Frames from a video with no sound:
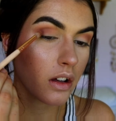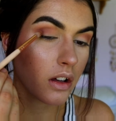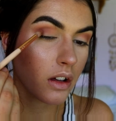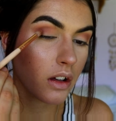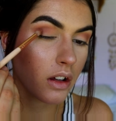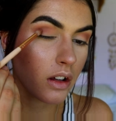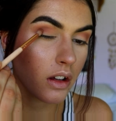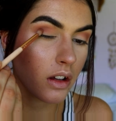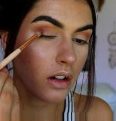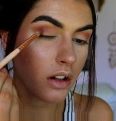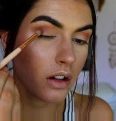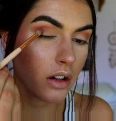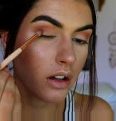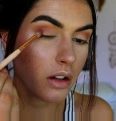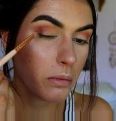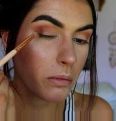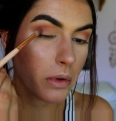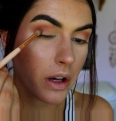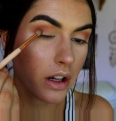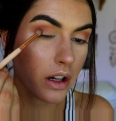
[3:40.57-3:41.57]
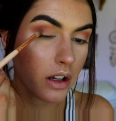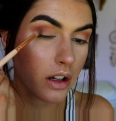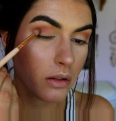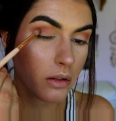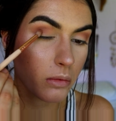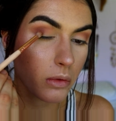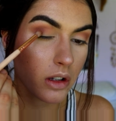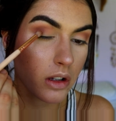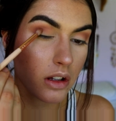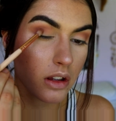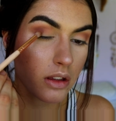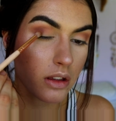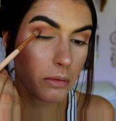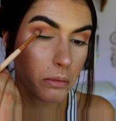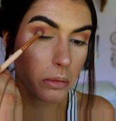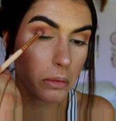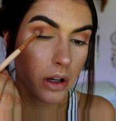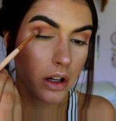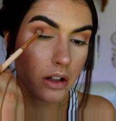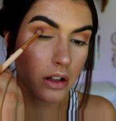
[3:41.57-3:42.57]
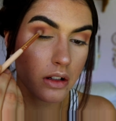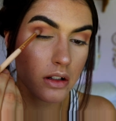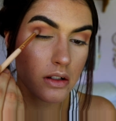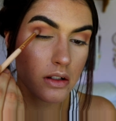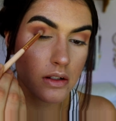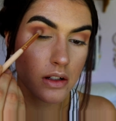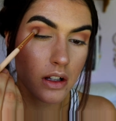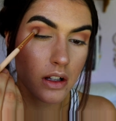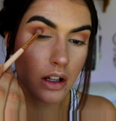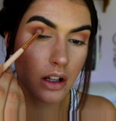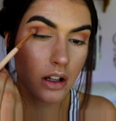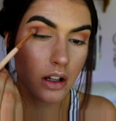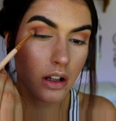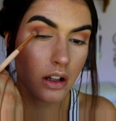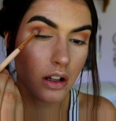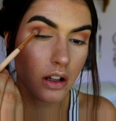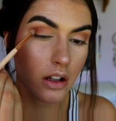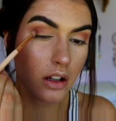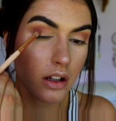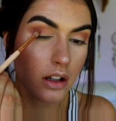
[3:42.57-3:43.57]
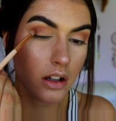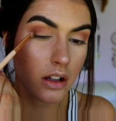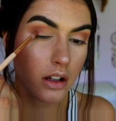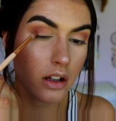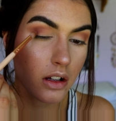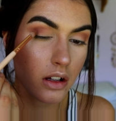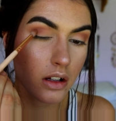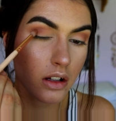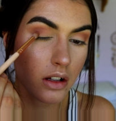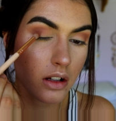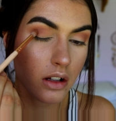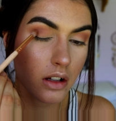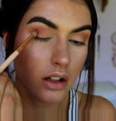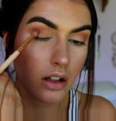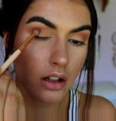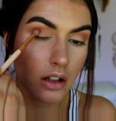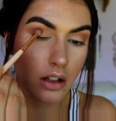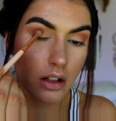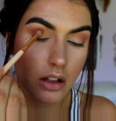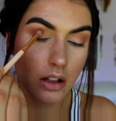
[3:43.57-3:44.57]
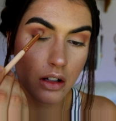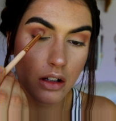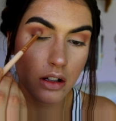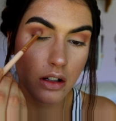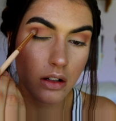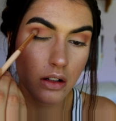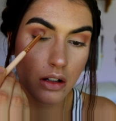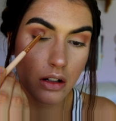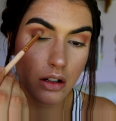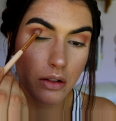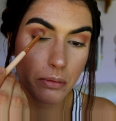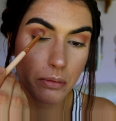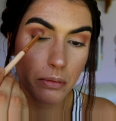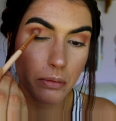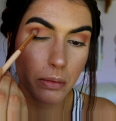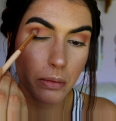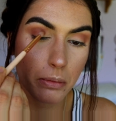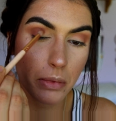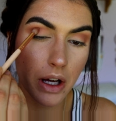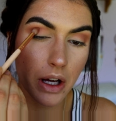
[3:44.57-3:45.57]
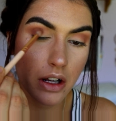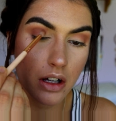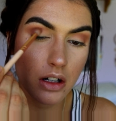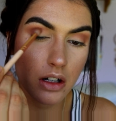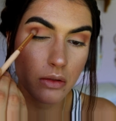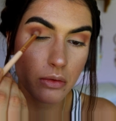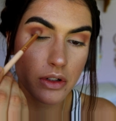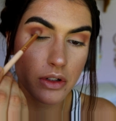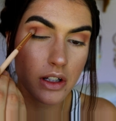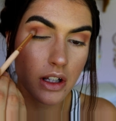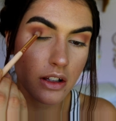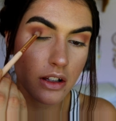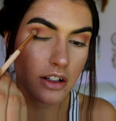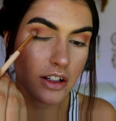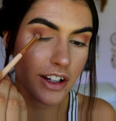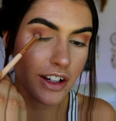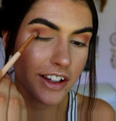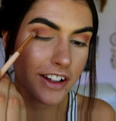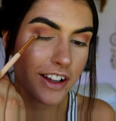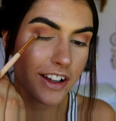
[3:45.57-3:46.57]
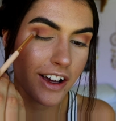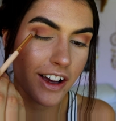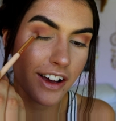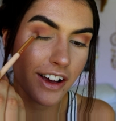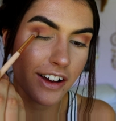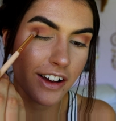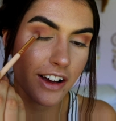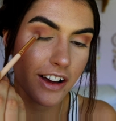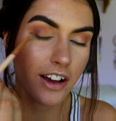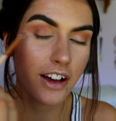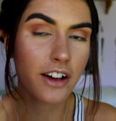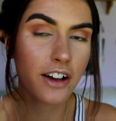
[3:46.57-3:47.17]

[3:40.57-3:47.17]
And then going back in with buns and butter was the other shade. I